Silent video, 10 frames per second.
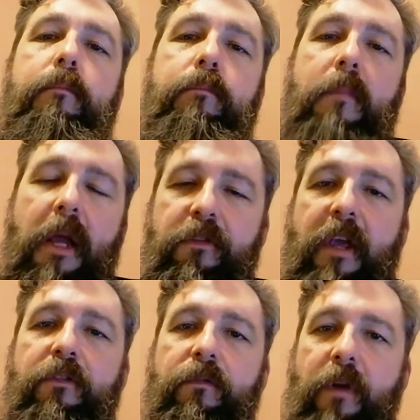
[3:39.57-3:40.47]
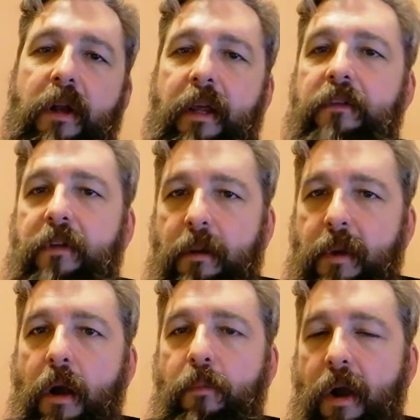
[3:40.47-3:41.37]
education funding is going to be
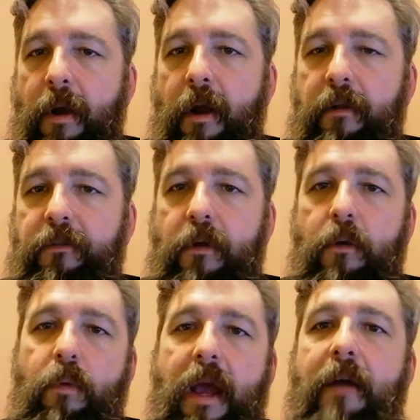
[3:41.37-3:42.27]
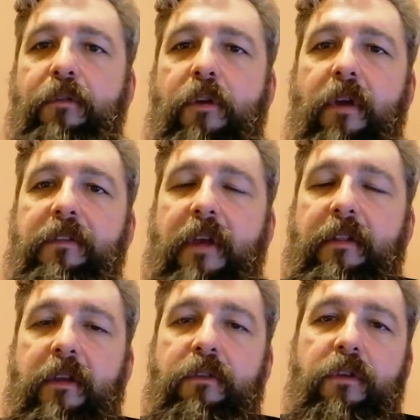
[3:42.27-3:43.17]
our primary concern. We have to address that
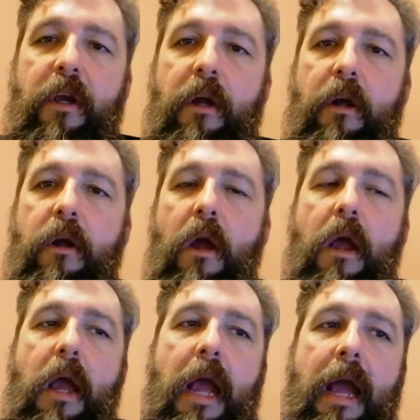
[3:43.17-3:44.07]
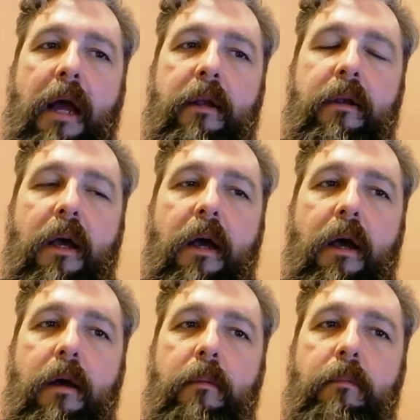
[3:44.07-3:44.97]
this year, and
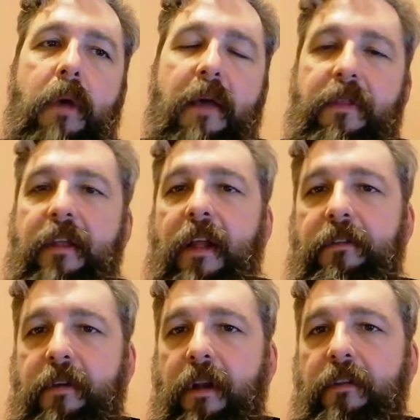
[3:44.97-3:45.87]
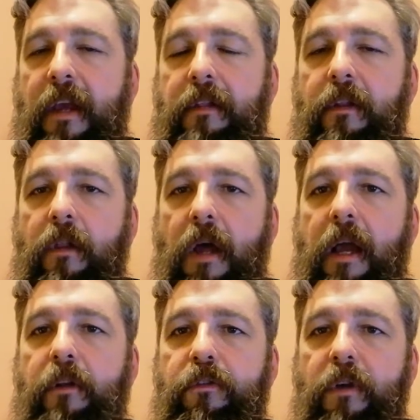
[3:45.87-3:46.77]
I think that's going to take the
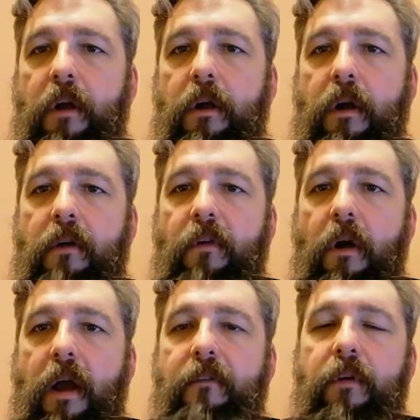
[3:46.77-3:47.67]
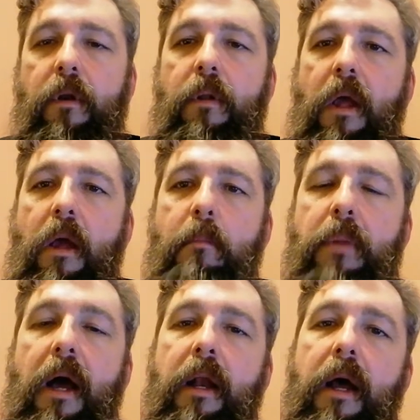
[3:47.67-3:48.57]
lion's share of our effort.
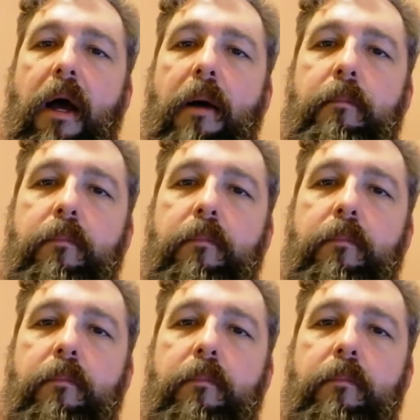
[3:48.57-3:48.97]
But